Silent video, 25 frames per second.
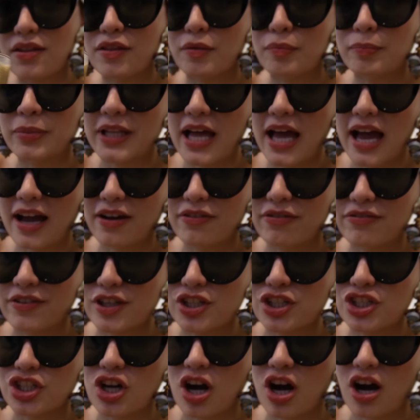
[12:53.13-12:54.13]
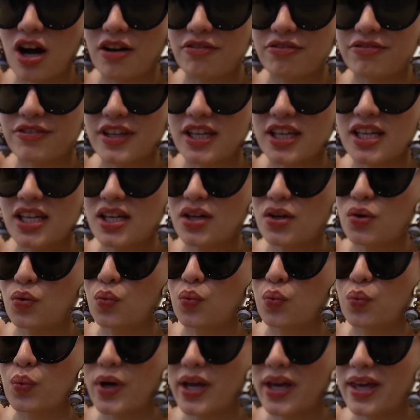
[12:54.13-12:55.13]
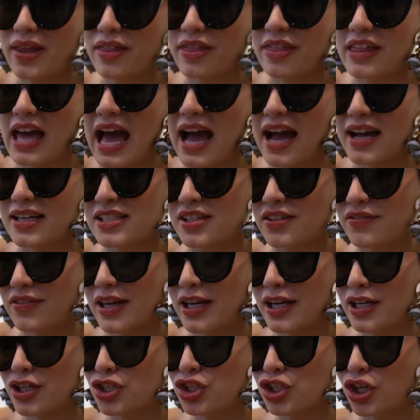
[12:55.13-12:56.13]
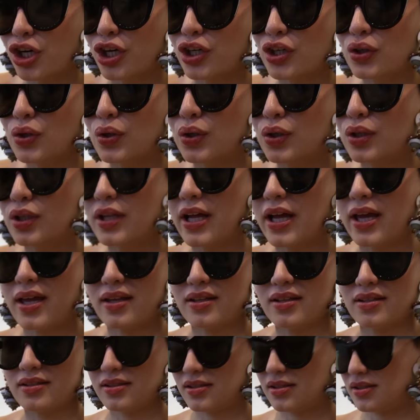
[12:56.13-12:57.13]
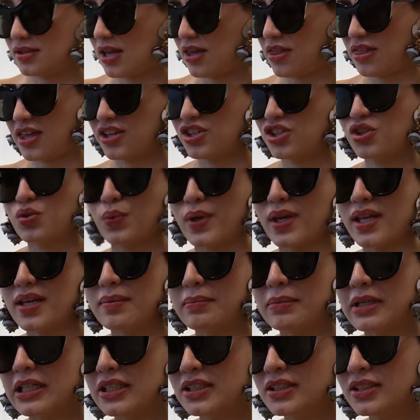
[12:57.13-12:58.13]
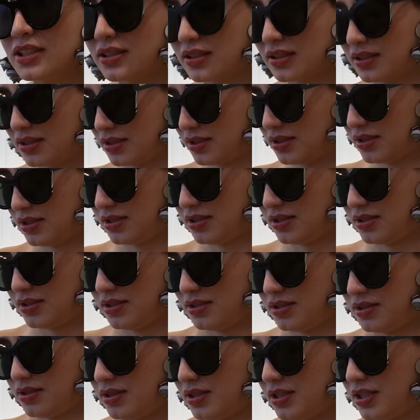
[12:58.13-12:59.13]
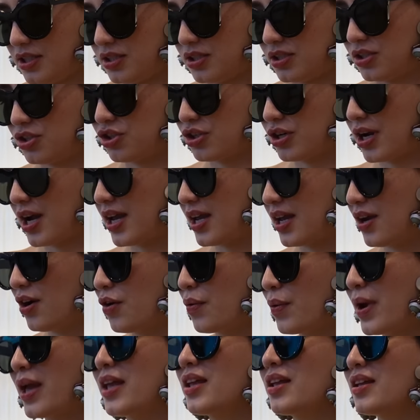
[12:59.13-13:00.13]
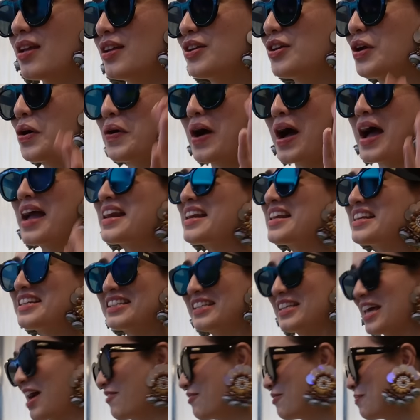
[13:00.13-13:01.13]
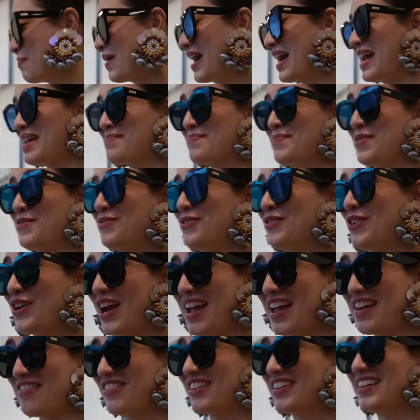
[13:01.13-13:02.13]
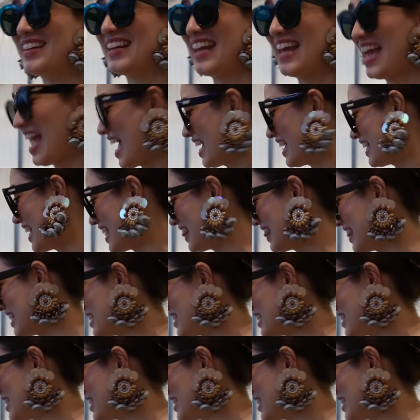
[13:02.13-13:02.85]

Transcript: the Blackfish coffee with activated charcoal and I think sweet milk. Let's try it. Oh wait, no. I need to have a bite before I even get